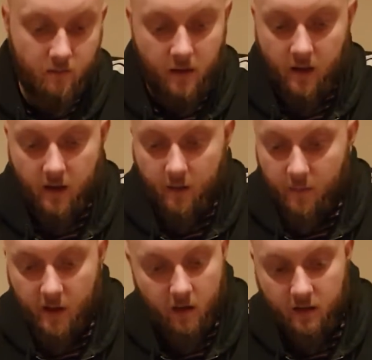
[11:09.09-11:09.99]

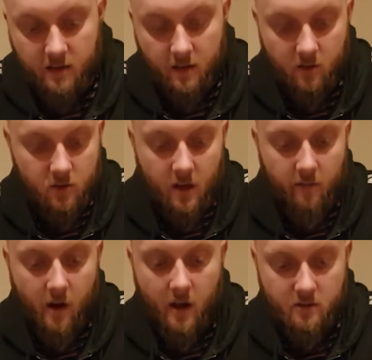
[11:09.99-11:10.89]
and like I said, you just have
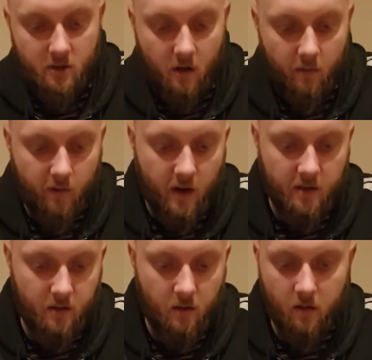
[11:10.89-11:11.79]
your engine going for
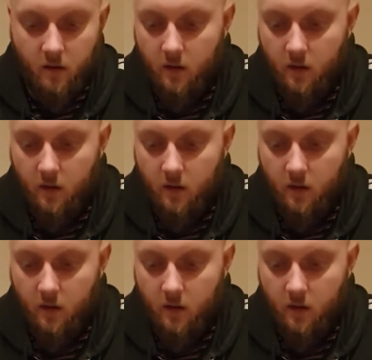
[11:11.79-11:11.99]
next turn.